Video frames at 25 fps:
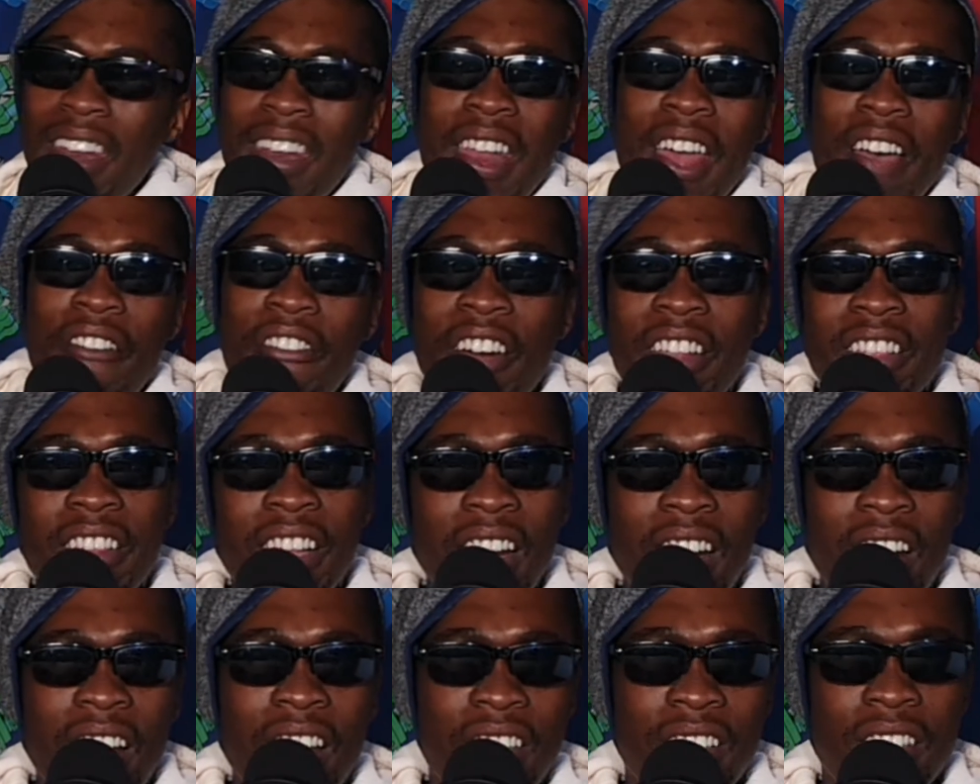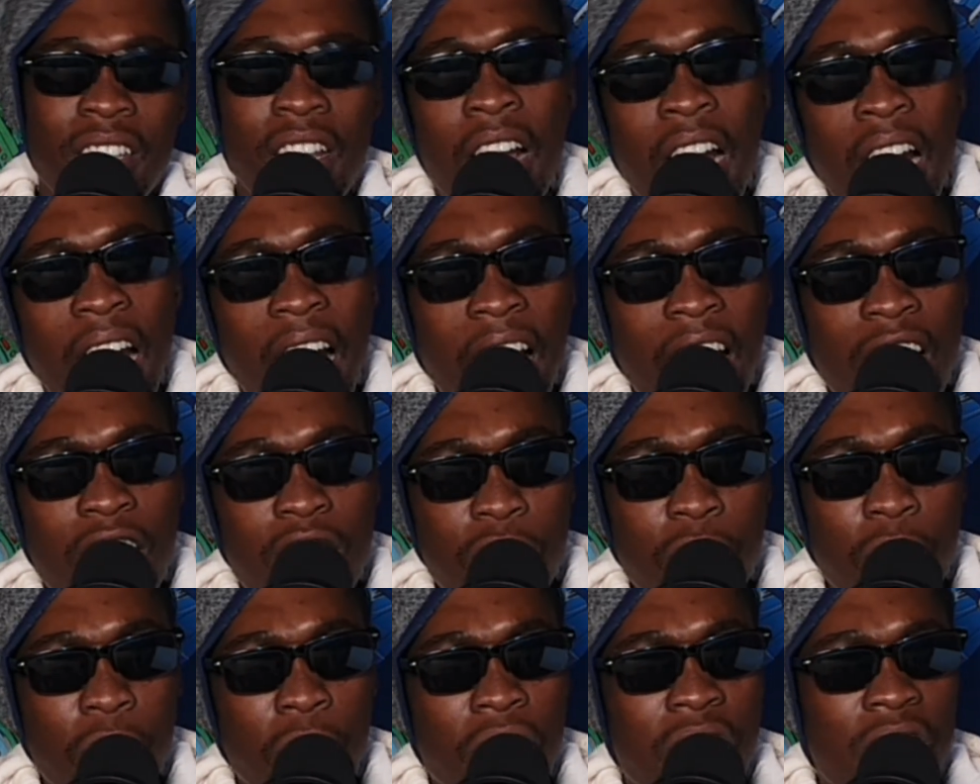nevertheless,
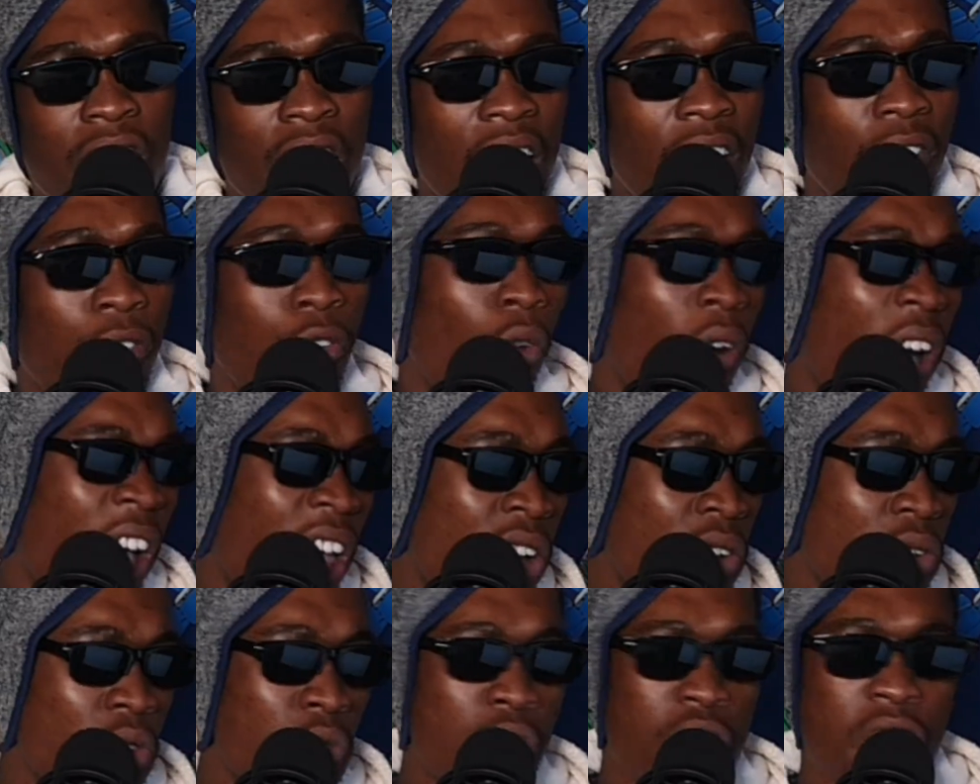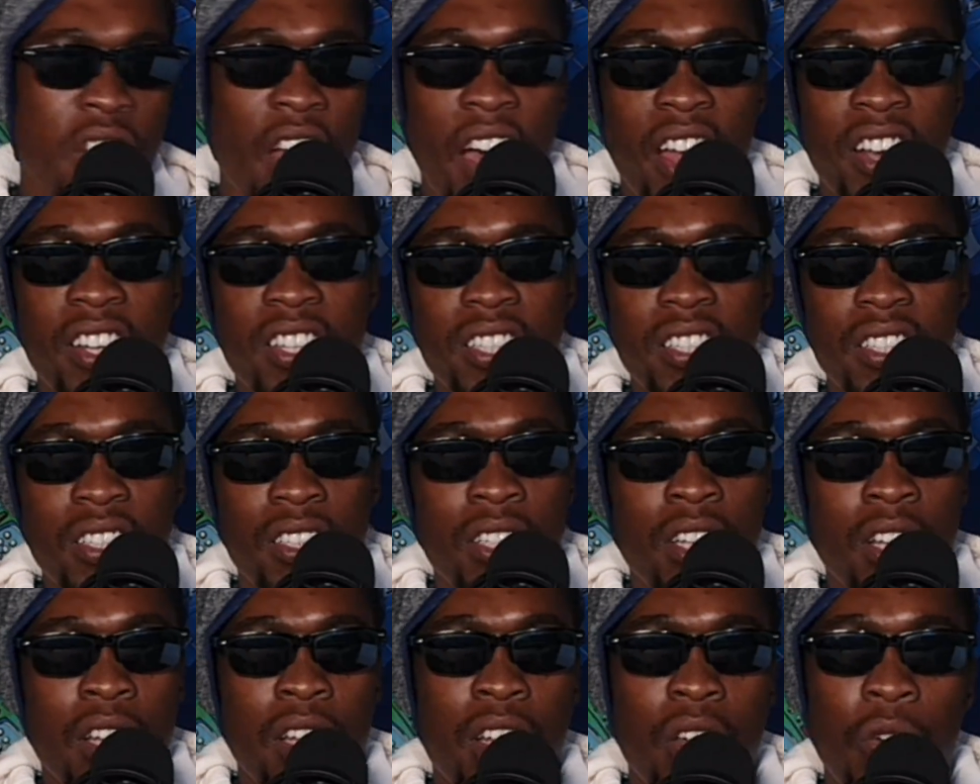ask yourself why Unati
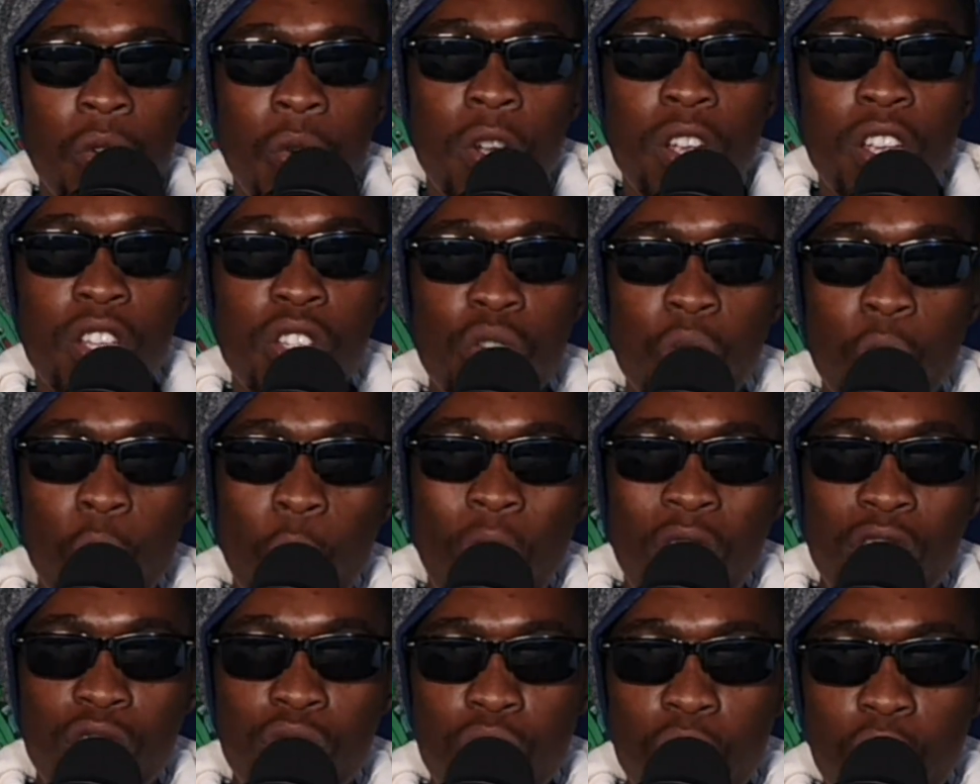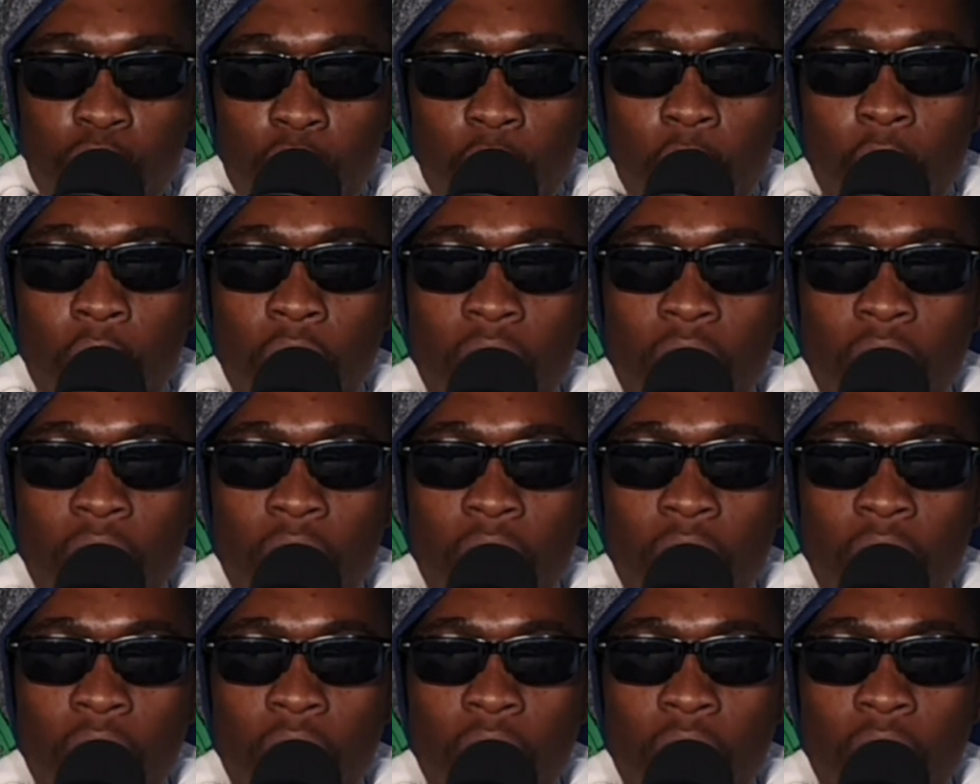was no